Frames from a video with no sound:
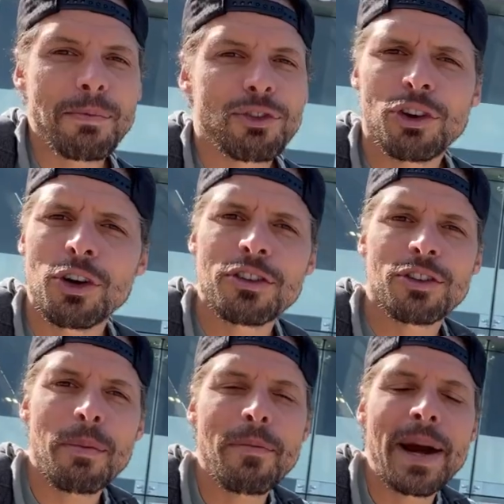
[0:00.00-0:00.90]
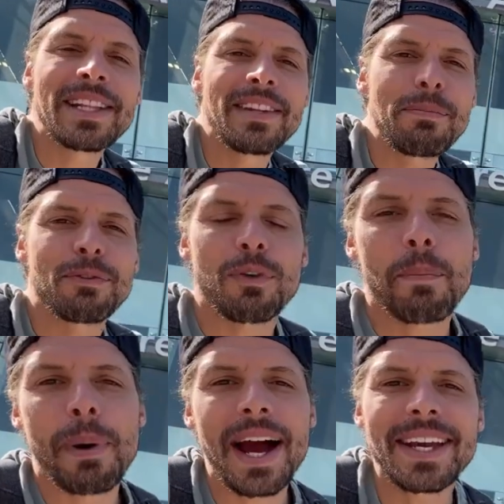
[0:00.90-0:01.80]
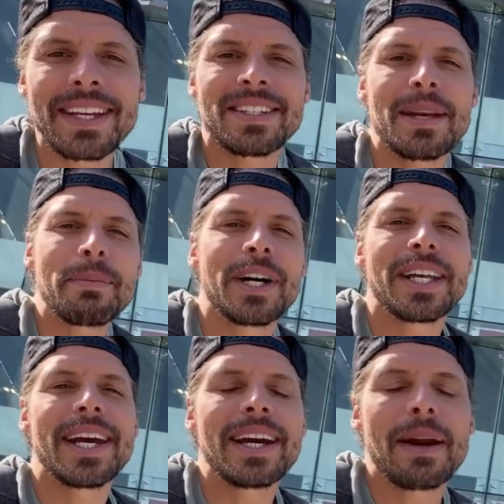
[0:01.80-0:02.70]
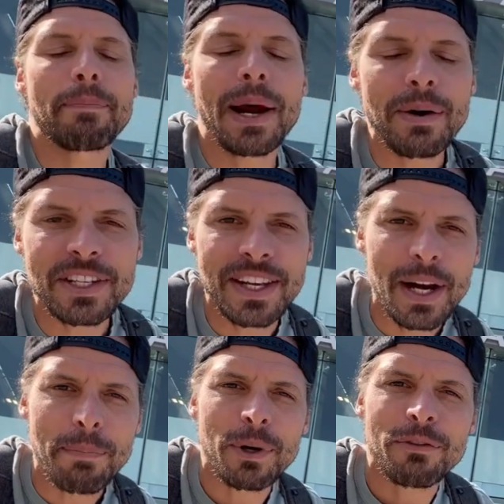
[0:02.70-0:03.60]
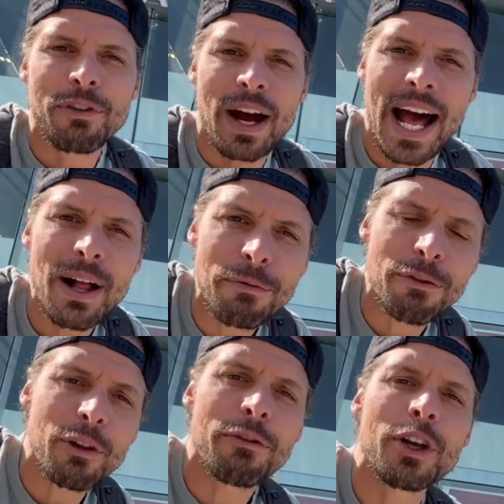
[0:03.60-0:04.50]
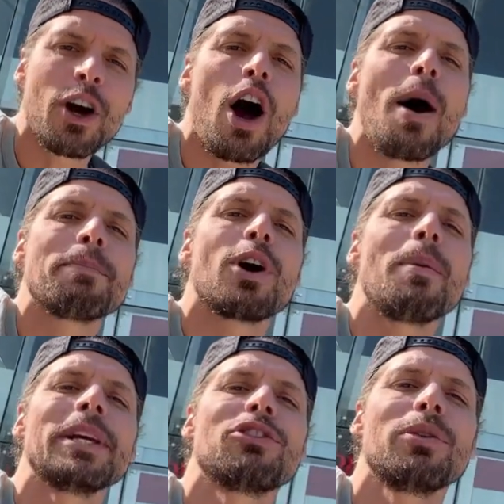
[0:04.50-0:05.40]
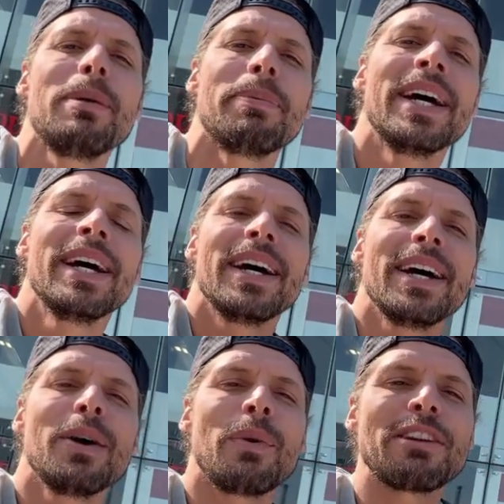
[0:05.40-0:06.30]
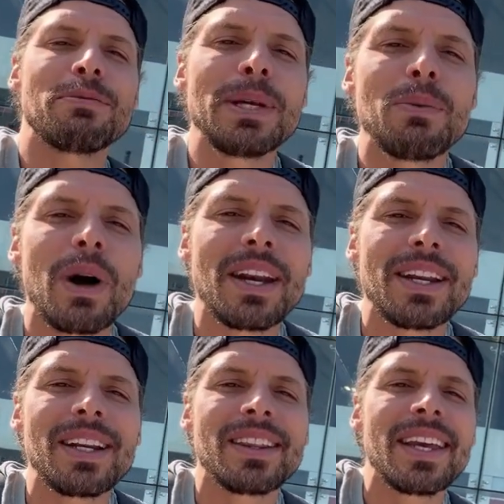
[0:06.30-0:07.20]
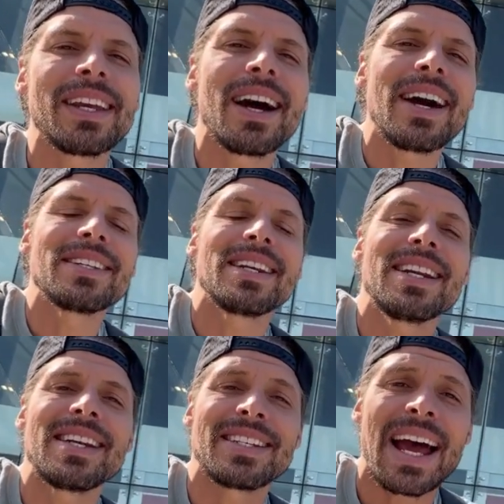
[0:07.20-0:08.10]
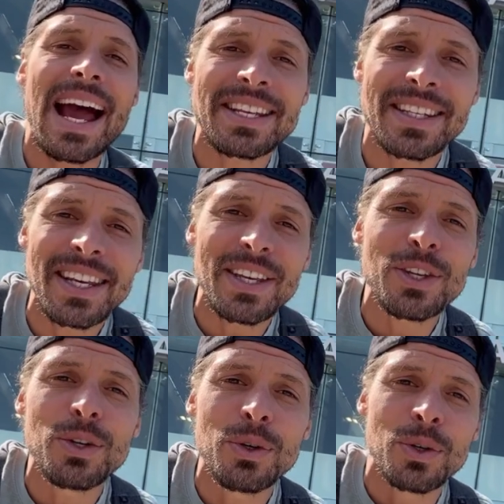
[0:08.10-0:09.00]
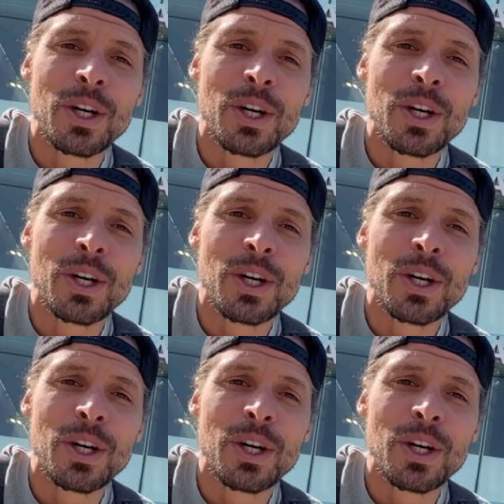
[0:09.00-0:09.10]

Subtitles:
sure some of my tips for buying a SIM card here at Paris Airport were helpful for your upcoming trip. Rest me one little thing, guys, and it is asking you